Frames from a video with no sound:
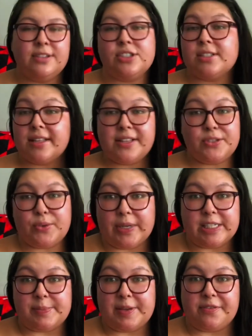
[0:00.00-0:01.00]
Just let the
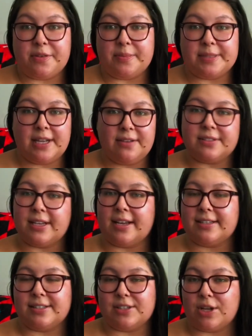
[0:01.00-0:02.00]
stories speak for themselves, I
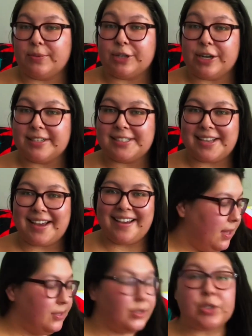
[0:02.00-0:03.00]
guess is all I'm trying to say.
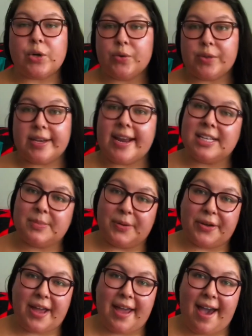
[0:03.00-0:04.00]
So the next
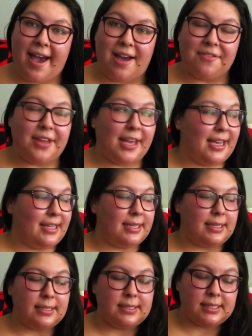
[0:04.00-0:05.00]
book I have
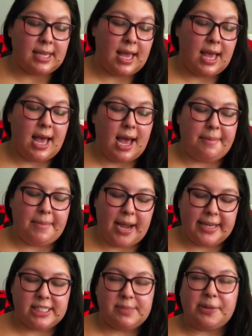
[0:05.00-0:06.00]
is A
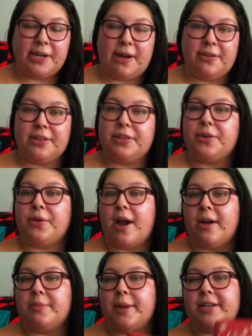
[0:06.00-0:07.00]
Mind Spread Out on the
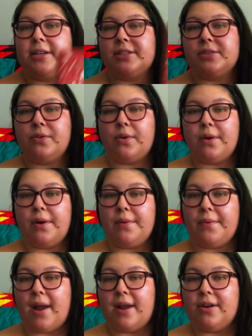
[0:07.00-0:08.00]
Ground by Tuscarora
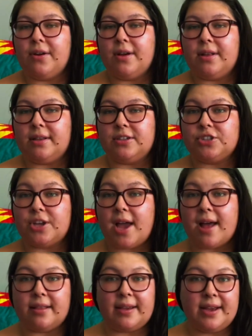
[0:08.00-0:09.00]
writer Alicia
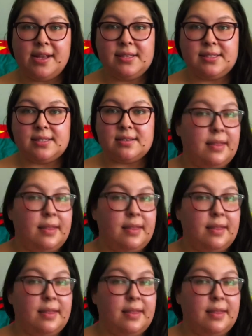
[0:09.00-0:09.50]
Elliott.